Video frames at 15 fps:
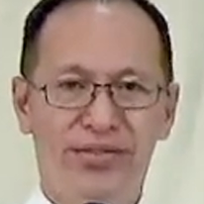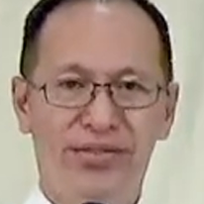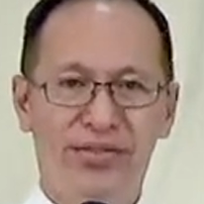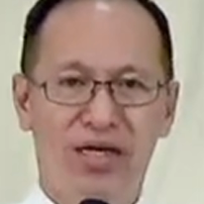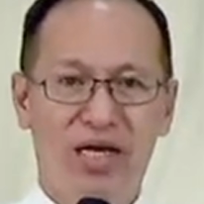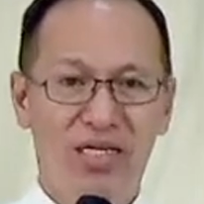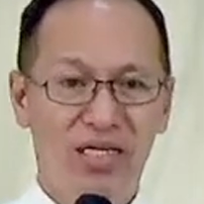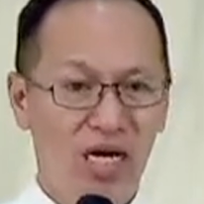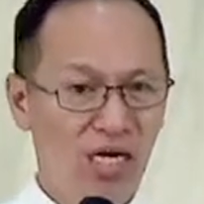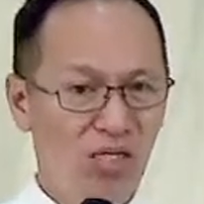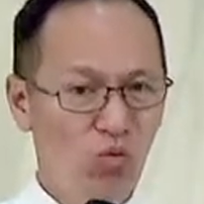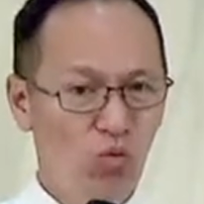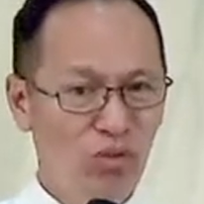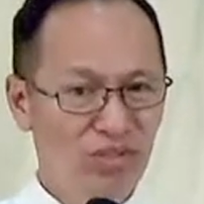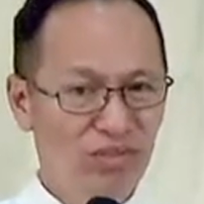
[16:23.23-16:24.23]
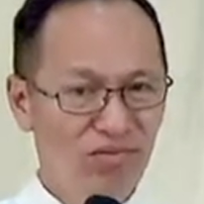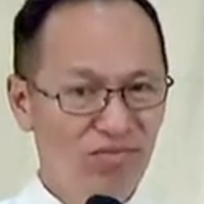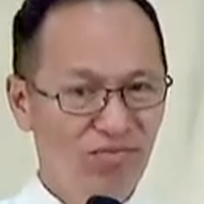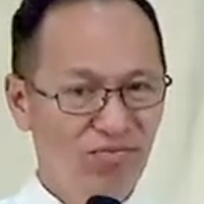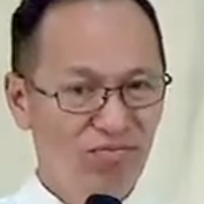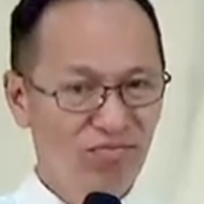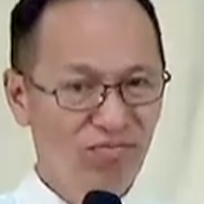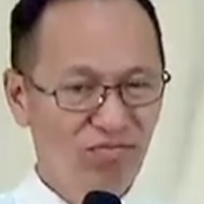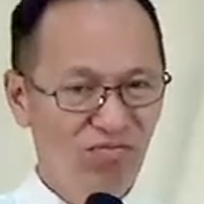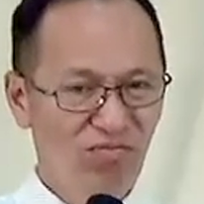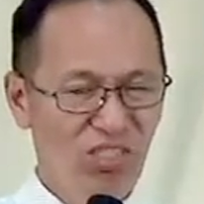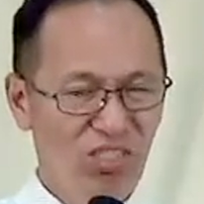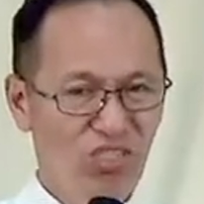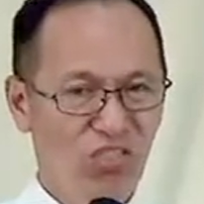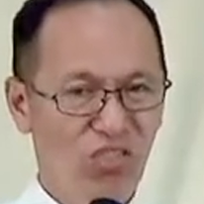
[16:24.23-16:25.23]
And I will
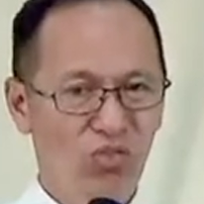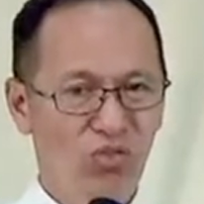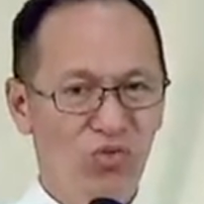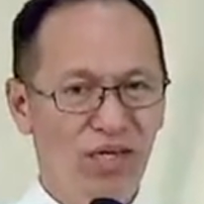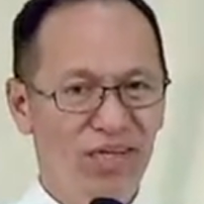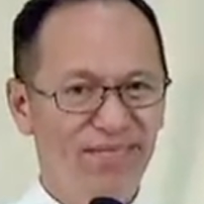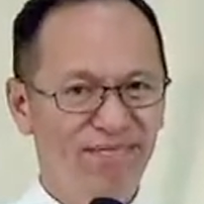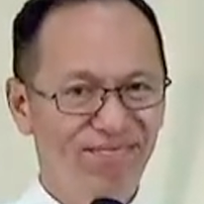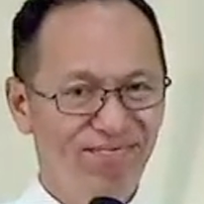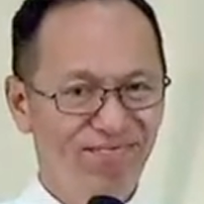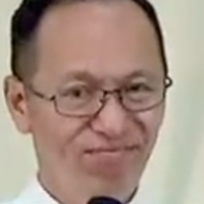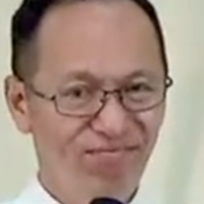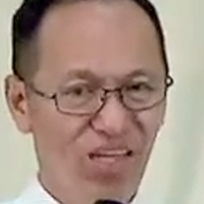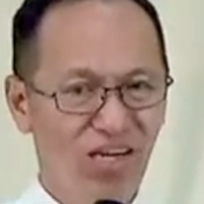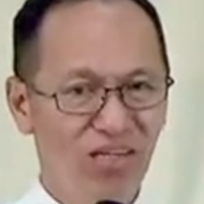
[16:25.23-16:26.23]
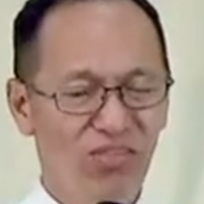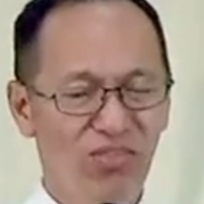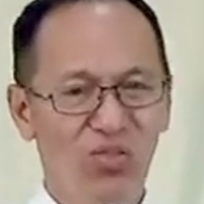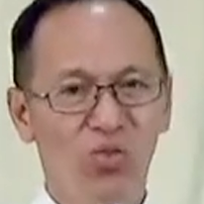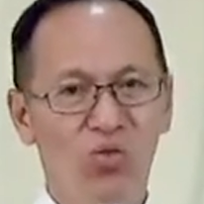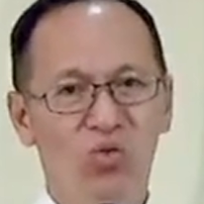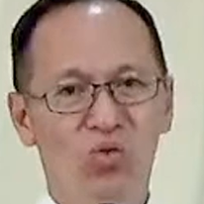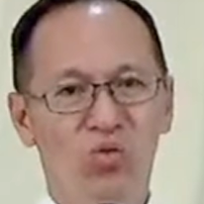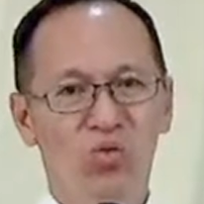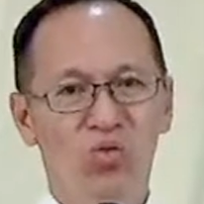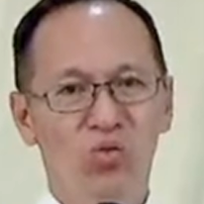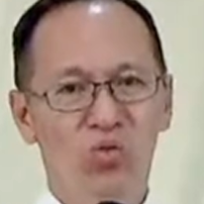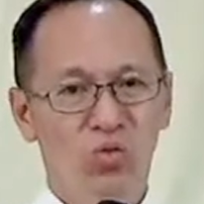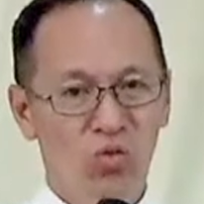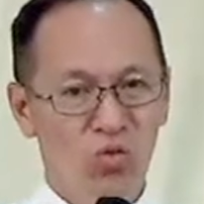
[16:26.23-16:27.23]
teach you and tell you
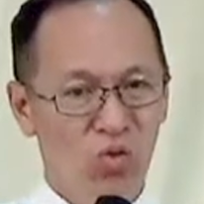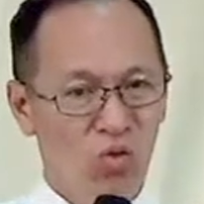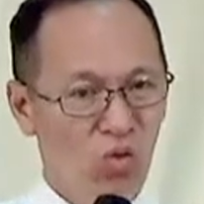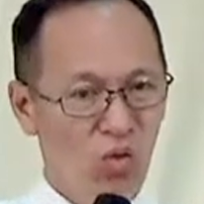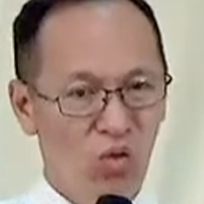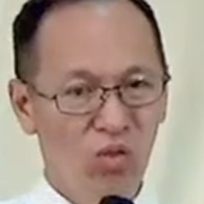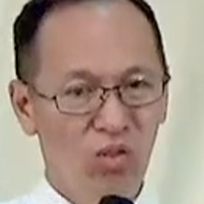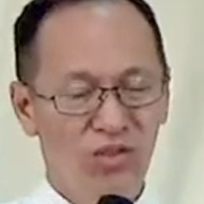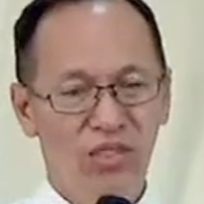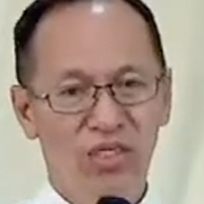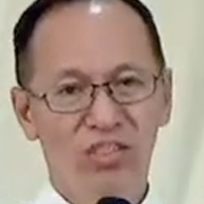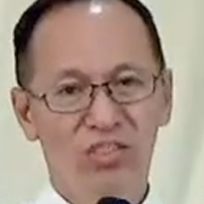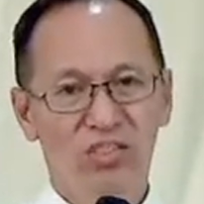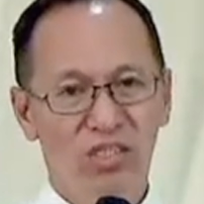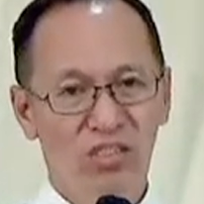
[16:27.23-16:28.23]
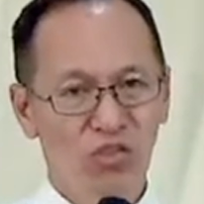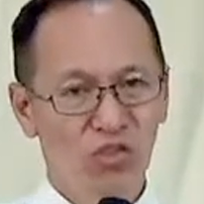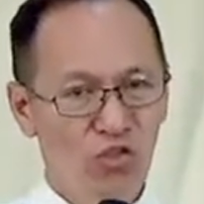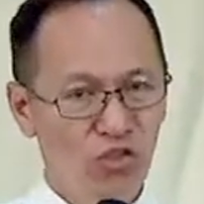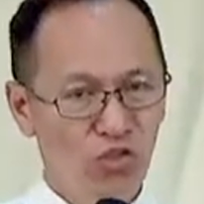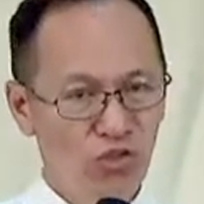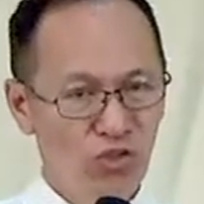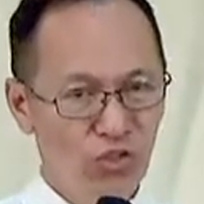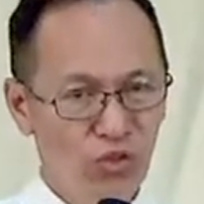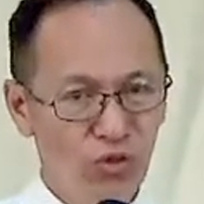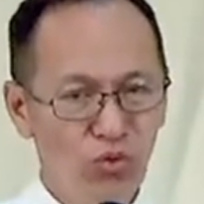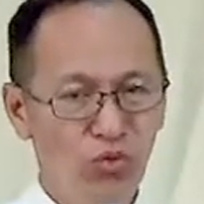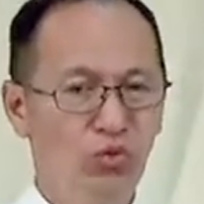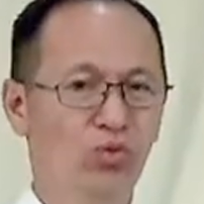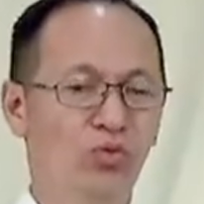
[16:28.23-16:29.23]
all things that you should do.
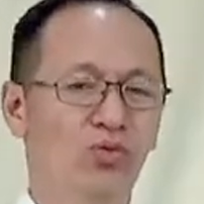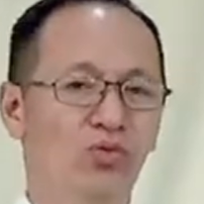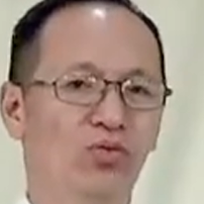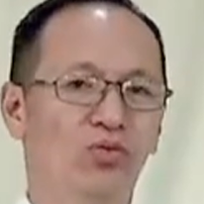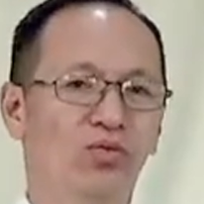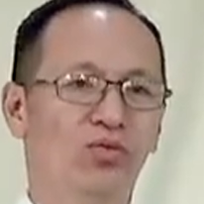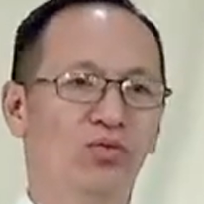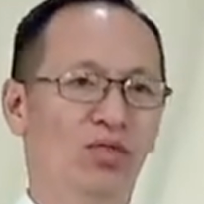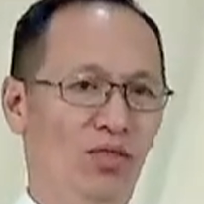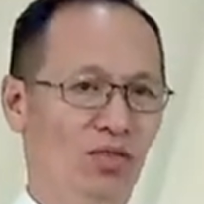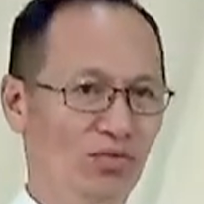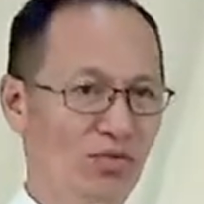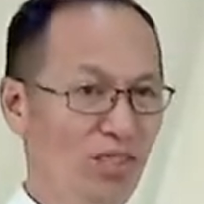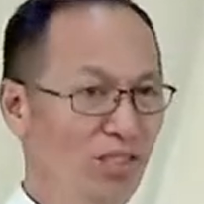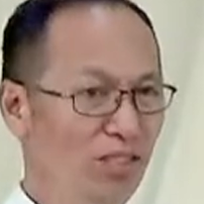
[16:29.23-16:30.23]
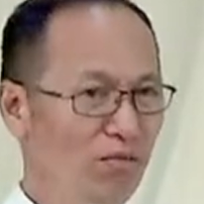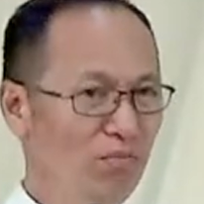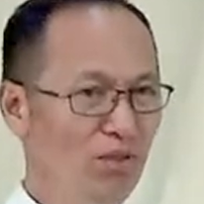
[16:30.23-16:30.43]
Tingnan mo.